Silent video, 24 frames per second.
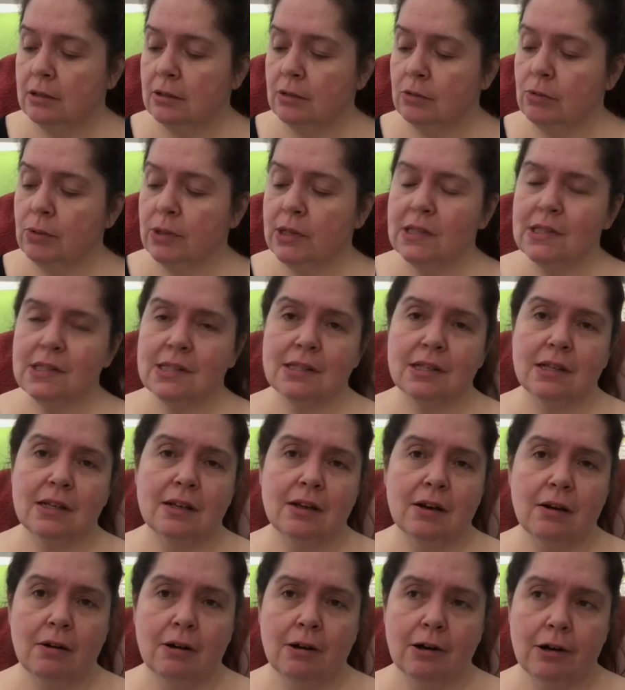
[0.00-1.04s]
the ones
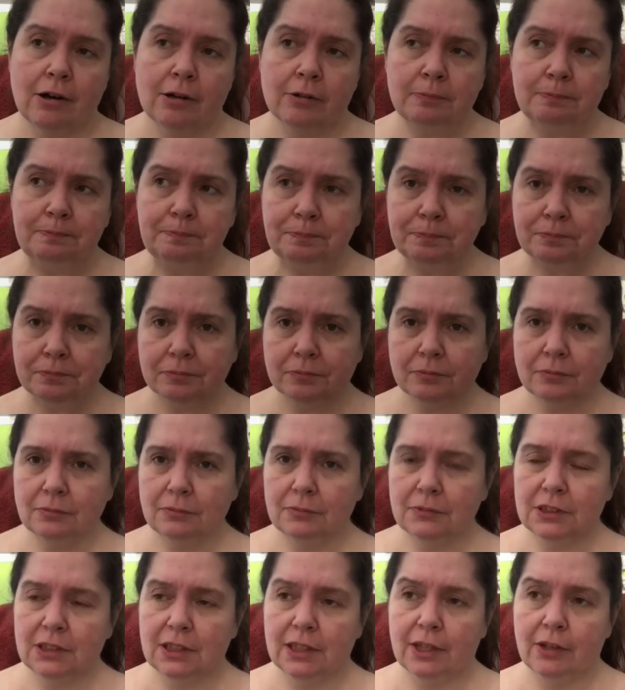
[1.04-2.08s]
that are
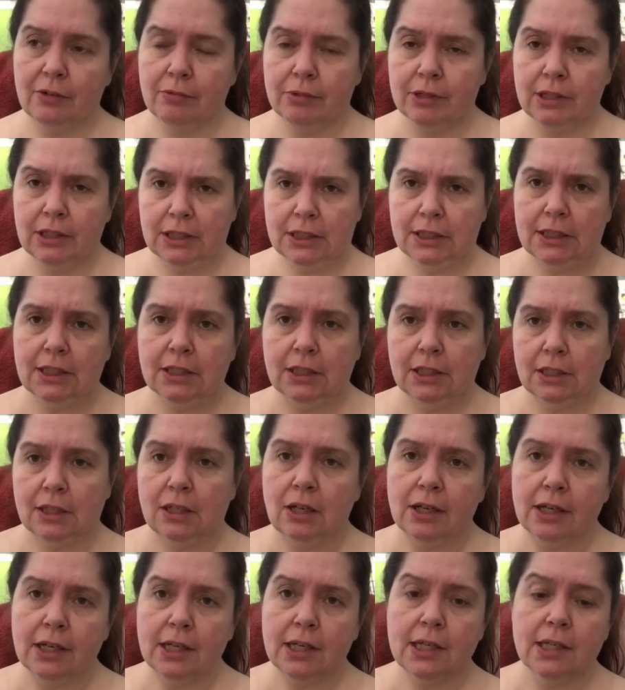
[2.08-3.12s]
like really
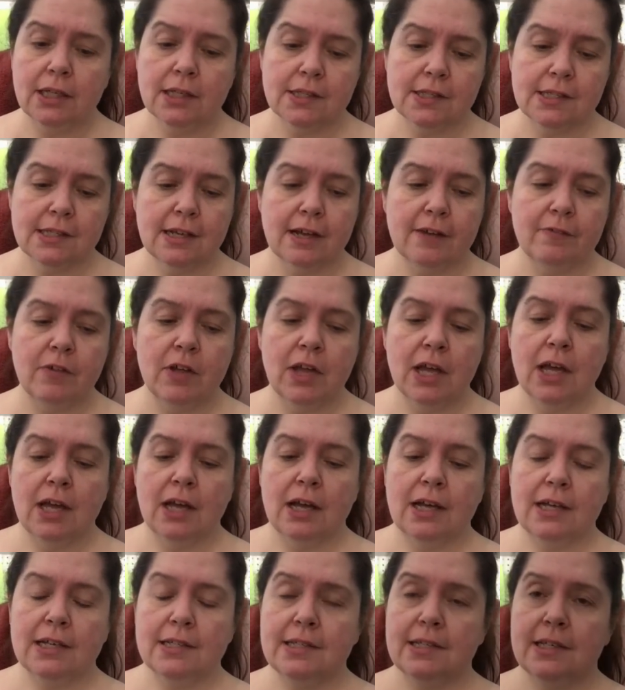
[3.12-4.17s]
clunky and stuff,
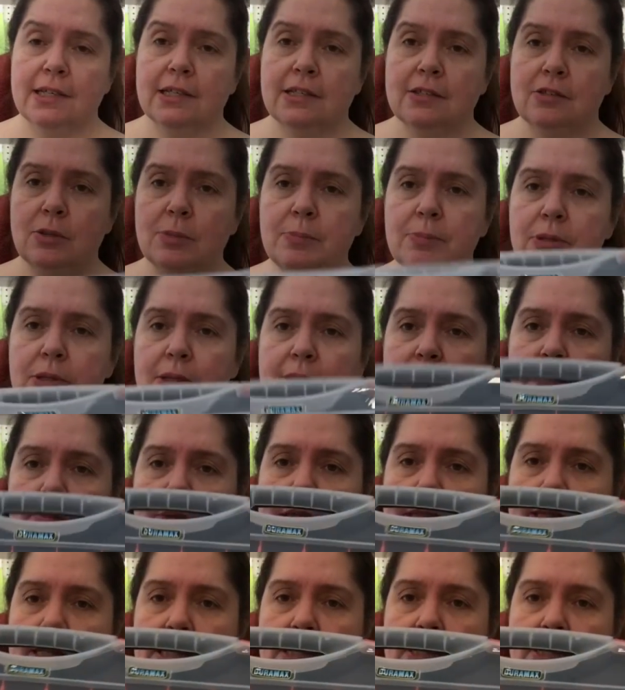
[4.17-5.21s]
I tend to put them
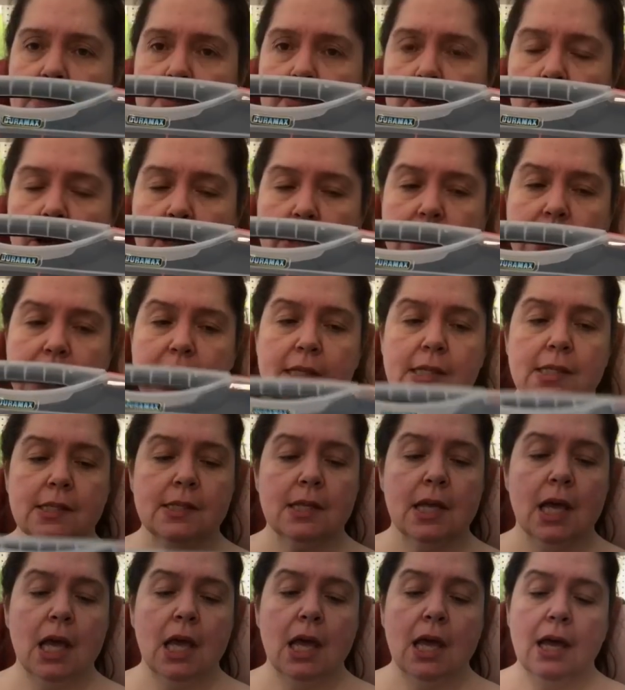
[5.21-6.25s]
in these
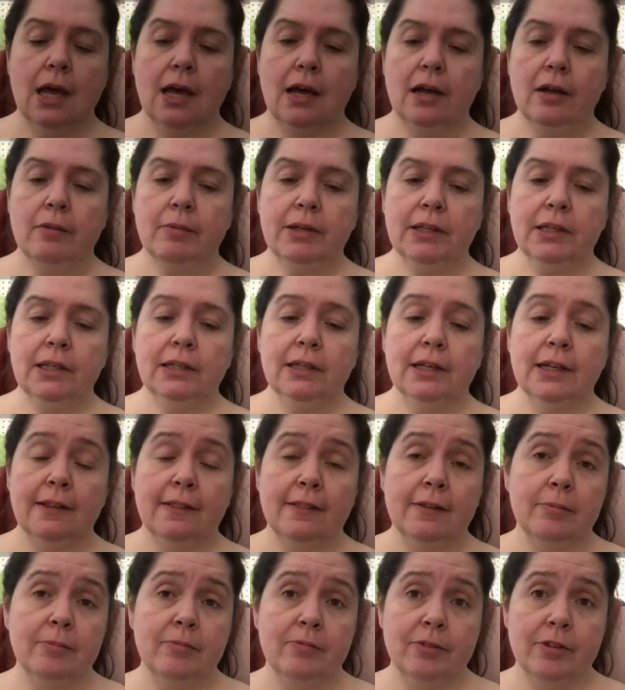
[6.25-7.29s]
boxes. I really
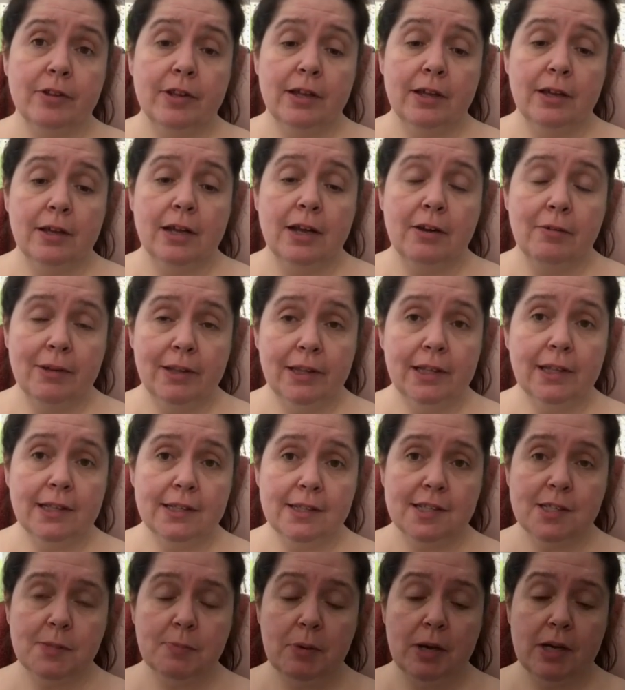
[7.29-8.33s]
like them for the, I really like
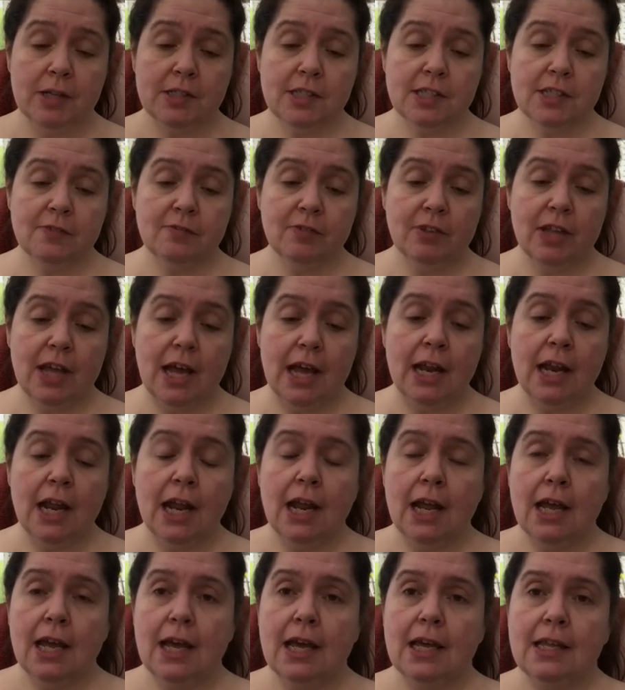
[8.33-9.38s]
these boxes for that.
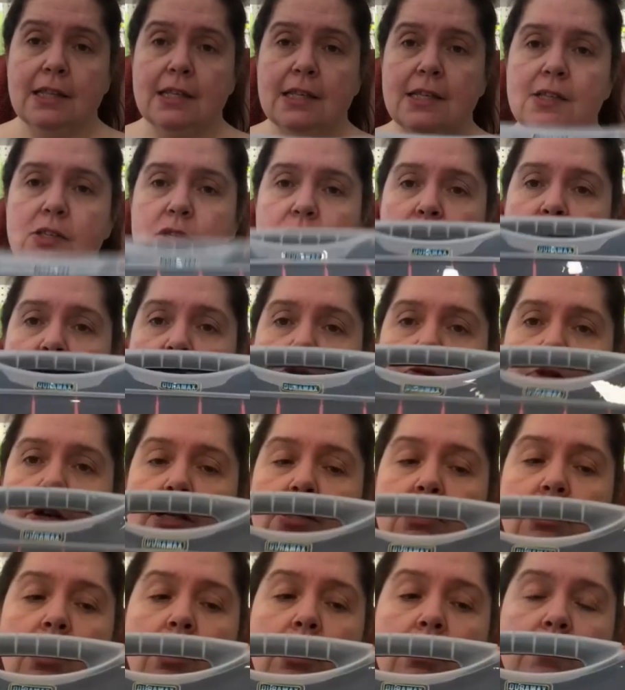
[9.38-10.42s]
And these are
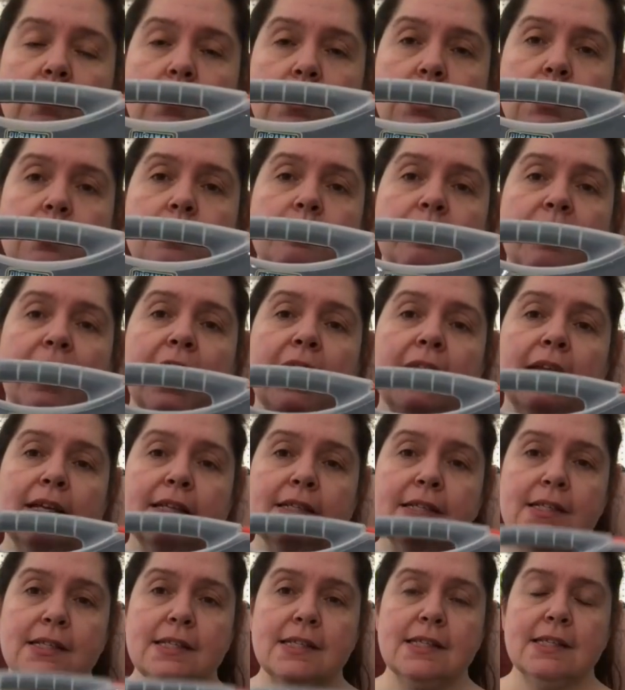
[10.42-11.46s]
$3. And I
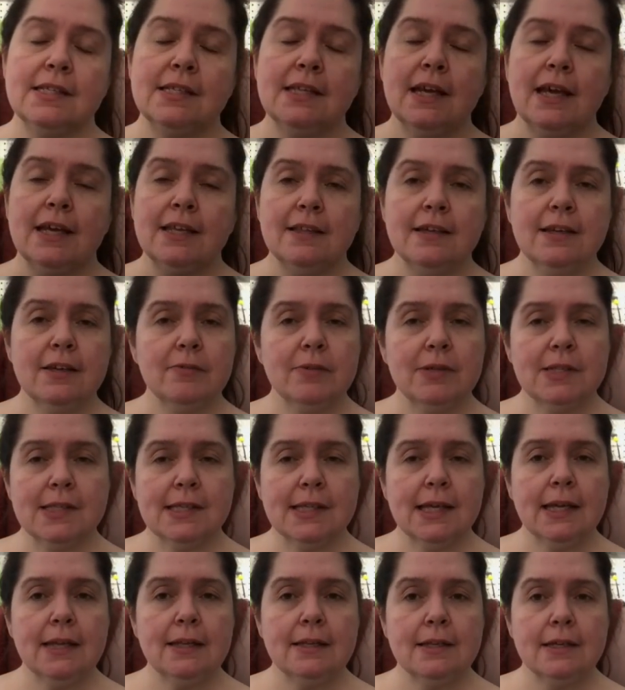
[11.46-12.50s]
did see, I think it was
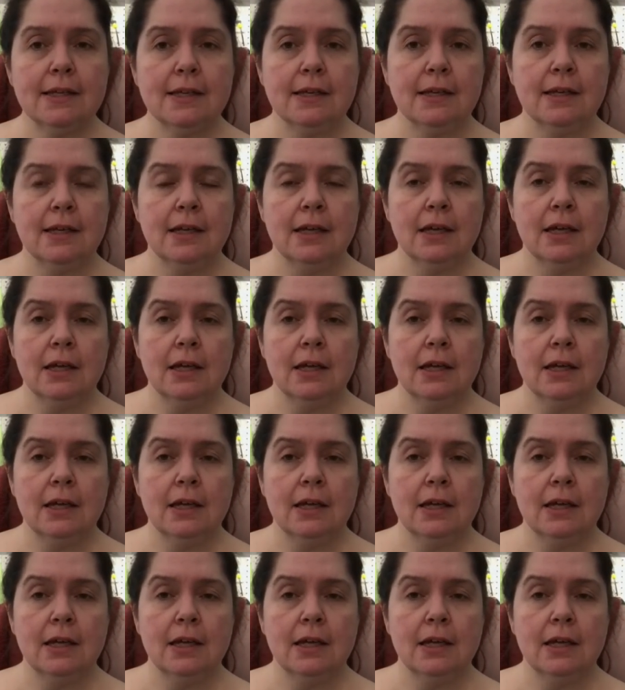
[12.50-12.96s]
Sandy